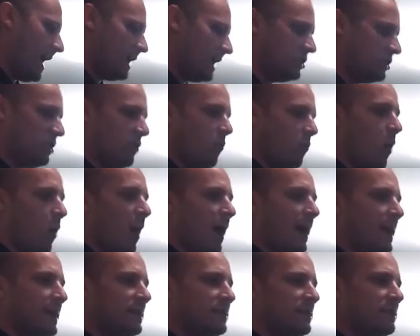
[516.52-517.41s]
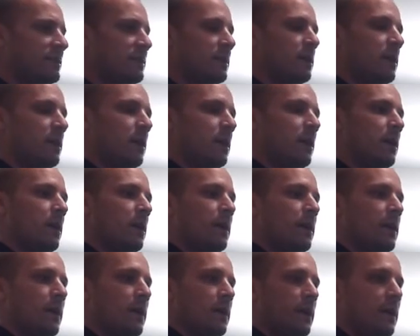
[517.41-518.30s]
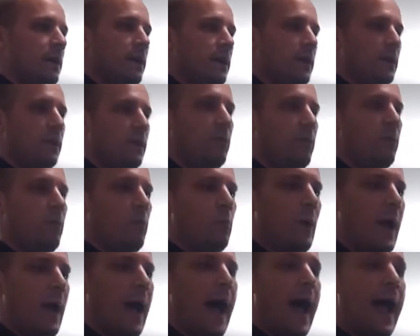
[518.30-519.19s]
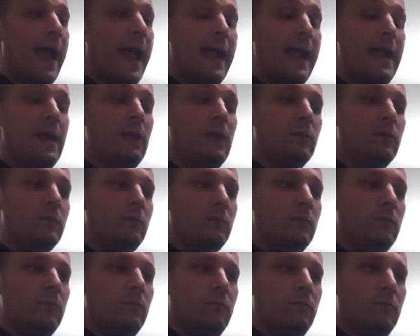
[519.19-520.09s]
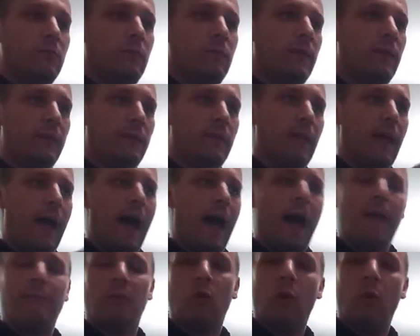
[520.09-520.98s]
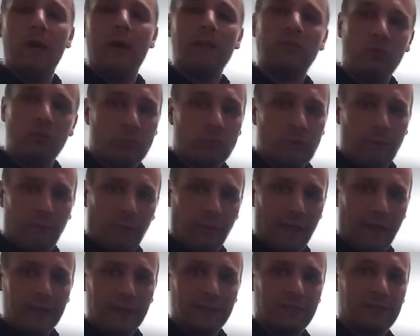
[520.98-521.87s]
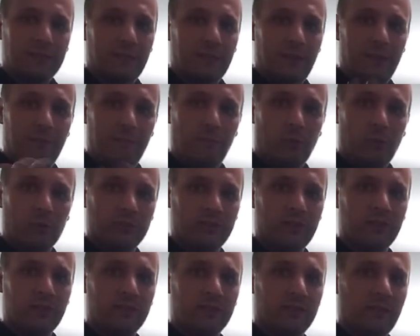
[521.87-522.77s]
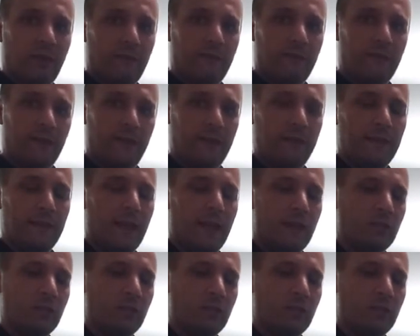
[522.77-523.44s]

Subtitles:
Engine-wise, I'm going to replace most of the stuff in the